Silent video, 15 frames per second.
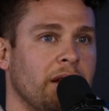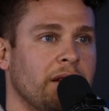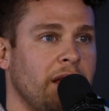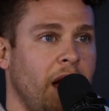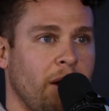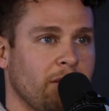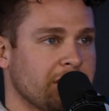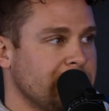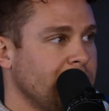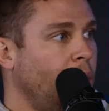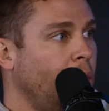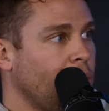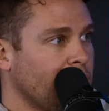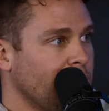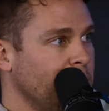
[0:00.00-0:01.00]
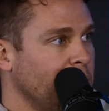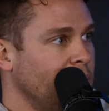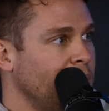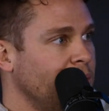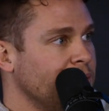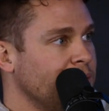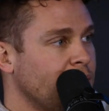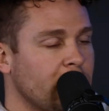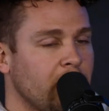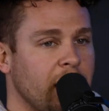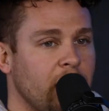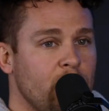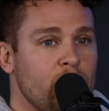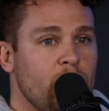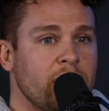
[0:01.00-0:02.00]
that was horrible. Or
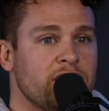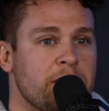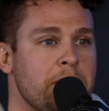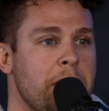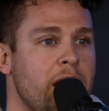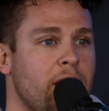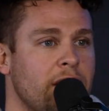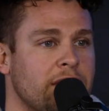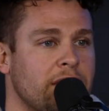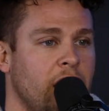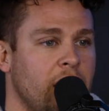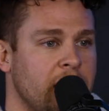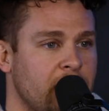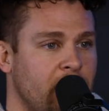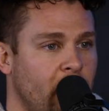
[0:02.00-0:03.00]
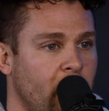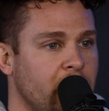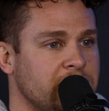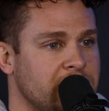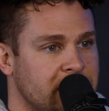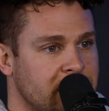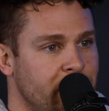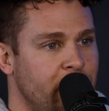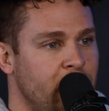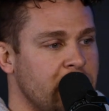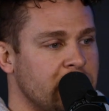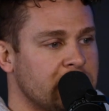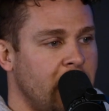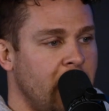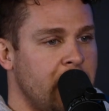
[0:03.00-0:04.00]
like who runs a marathon and crosses the
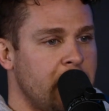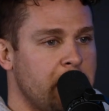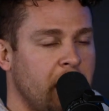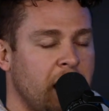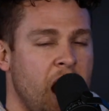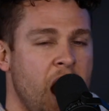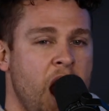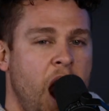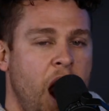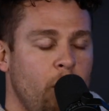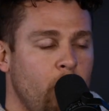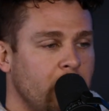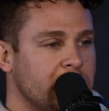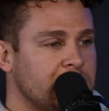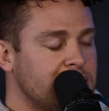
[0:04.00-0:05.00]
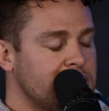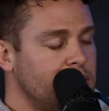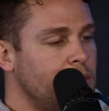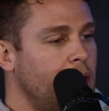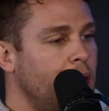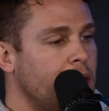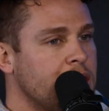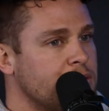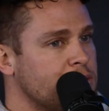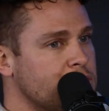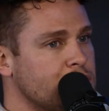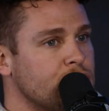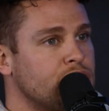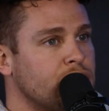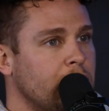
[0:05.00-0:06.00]
finish line and be like, I worked so hard. This
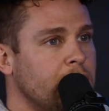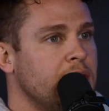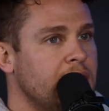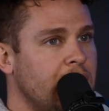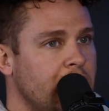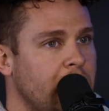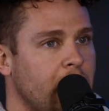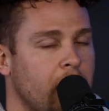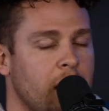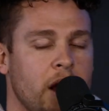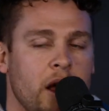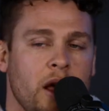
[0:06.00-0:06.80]
was a journey to get here.